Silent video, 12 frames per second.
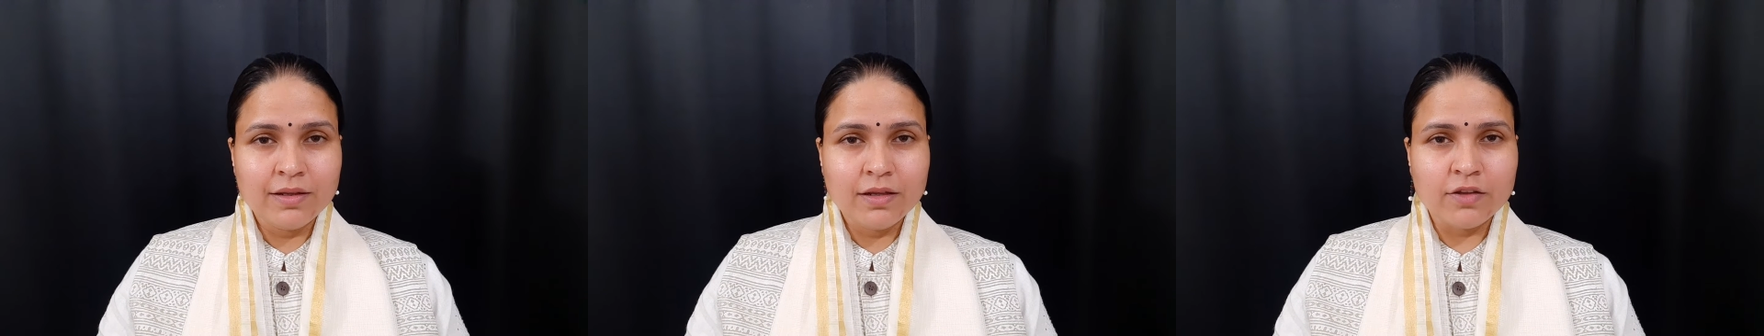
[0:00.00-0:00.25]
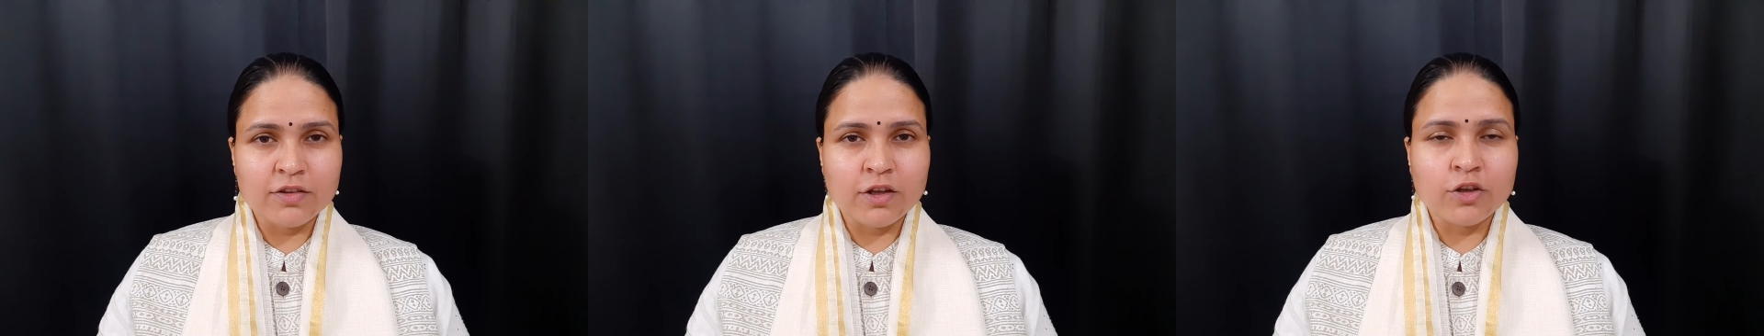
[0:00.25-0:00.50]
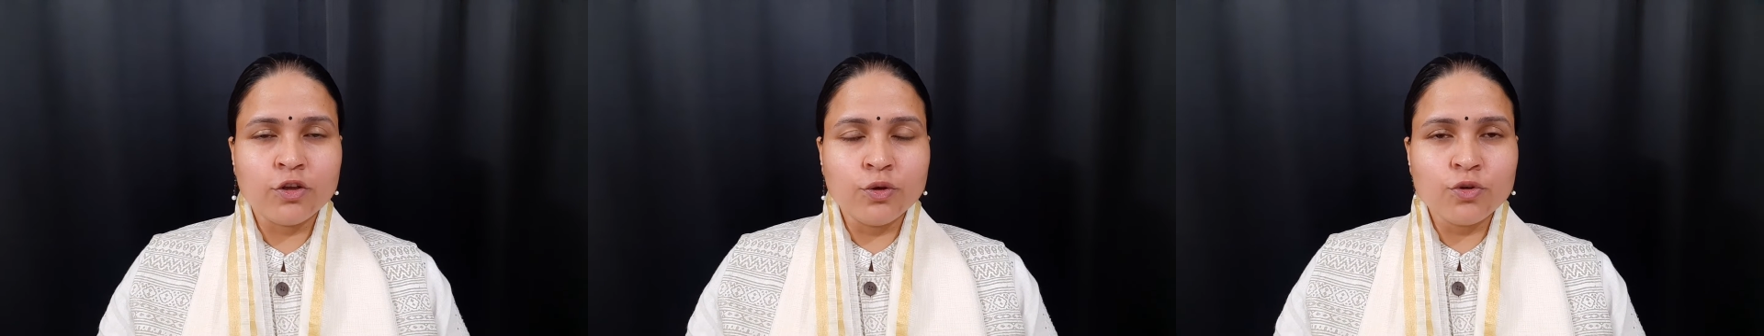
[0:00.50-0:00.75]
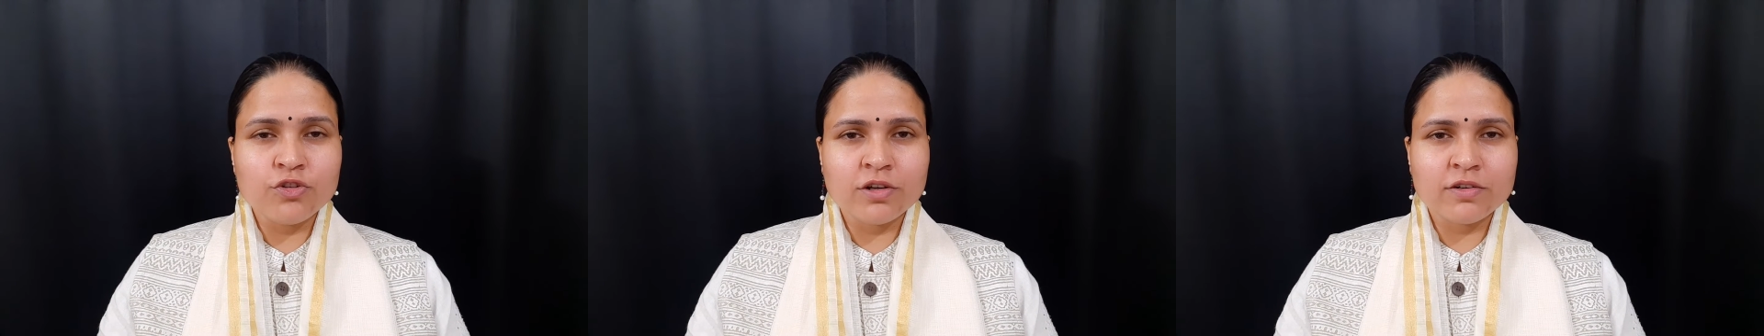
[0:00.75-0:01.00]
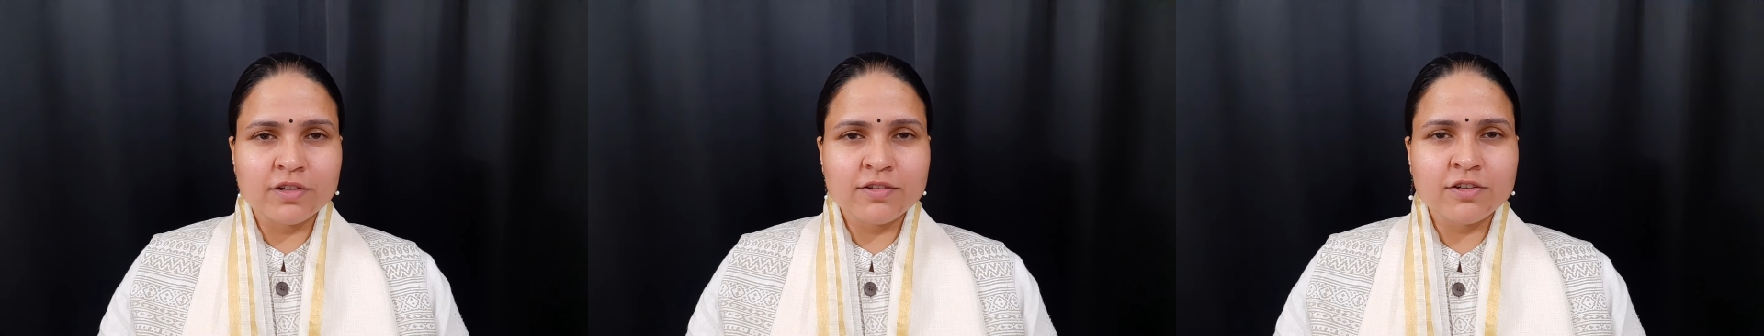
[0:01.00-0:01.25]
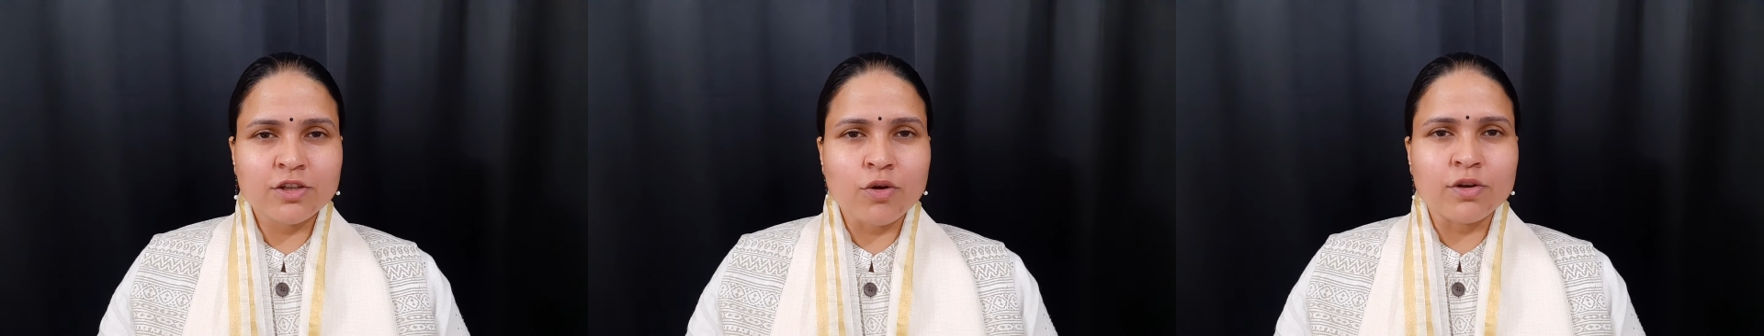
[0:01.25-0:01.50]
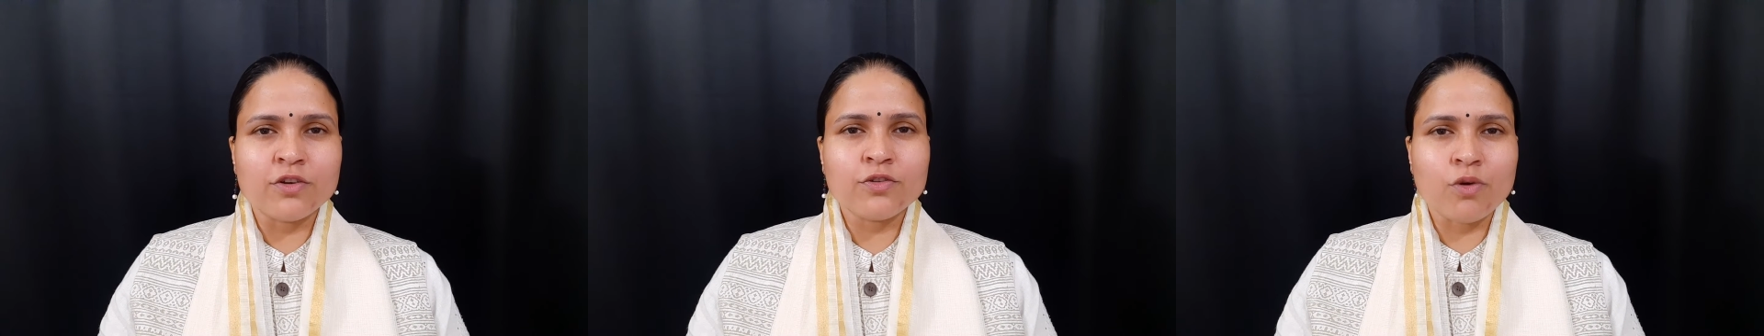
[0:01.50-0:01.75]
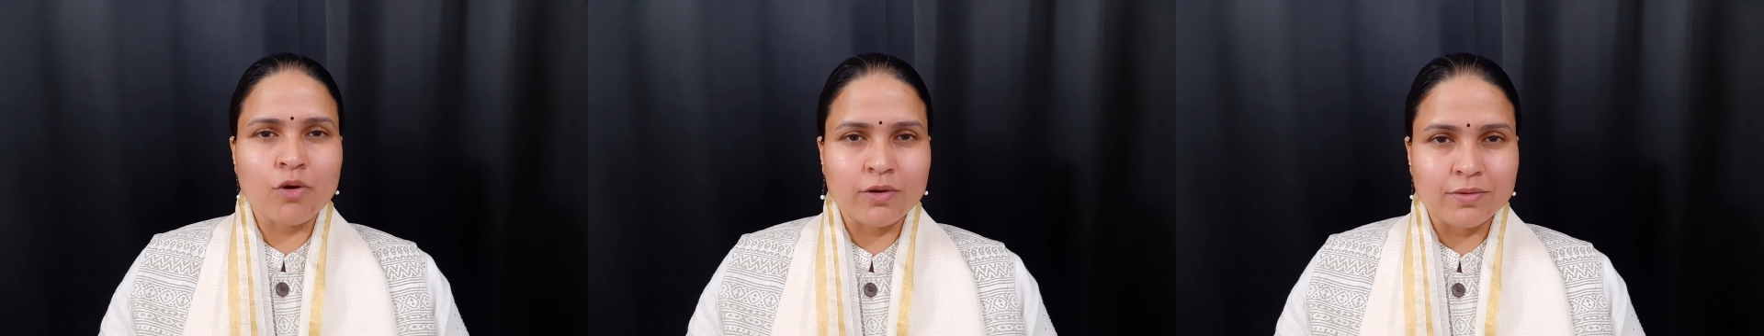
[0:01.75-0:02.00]
is a huge industry on its
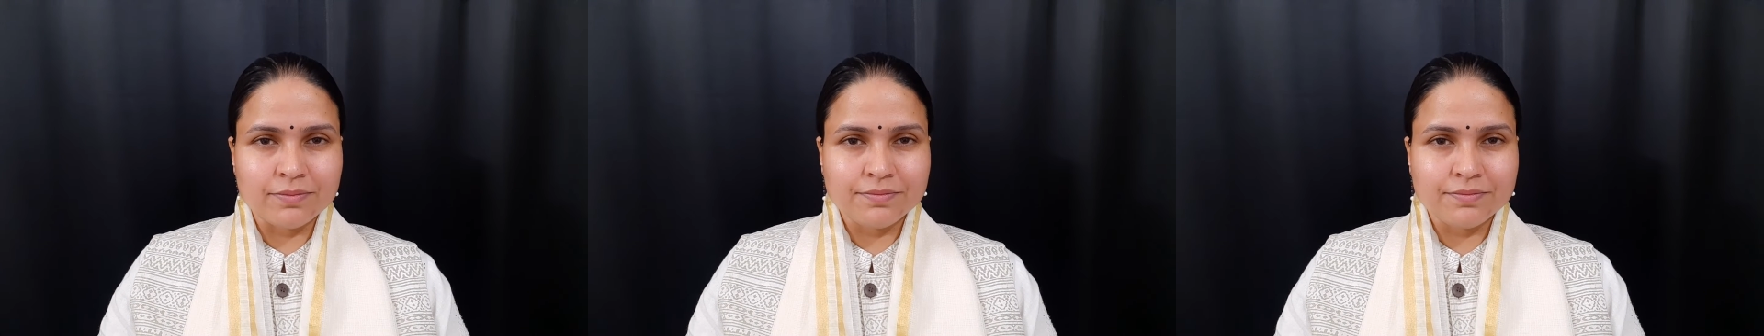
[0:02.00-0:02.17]
own.